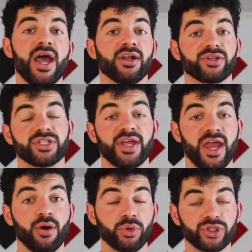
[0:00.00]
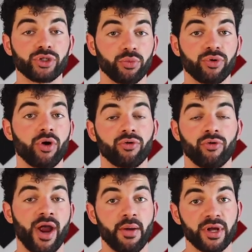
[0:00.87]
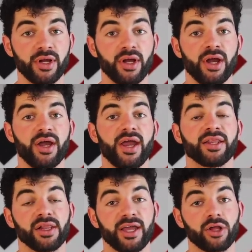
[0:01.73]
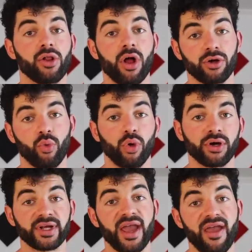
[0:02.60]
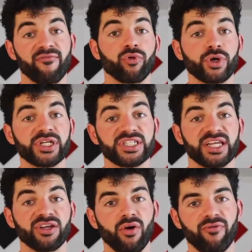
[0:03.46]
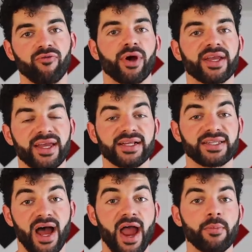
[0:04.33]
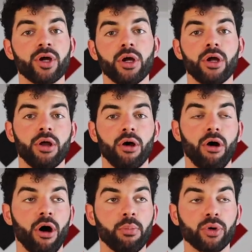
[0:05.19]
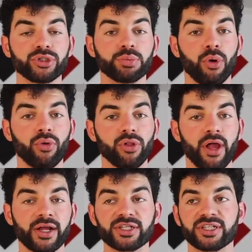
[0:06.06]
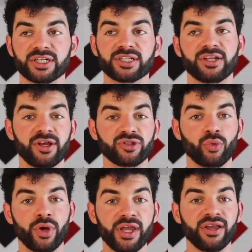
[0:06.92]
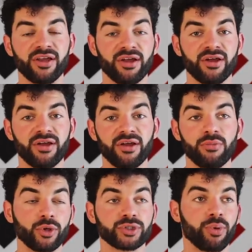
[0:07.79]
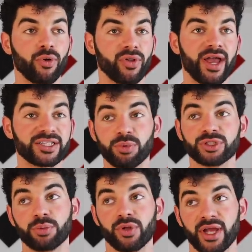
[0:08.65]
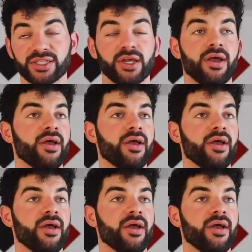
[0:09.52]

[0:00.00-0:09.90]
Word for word: And I'll say, hey, what's your program? And like clockwork, every single freaking time, uh, push pull legs six days a week. Push pull legs, push pull legs.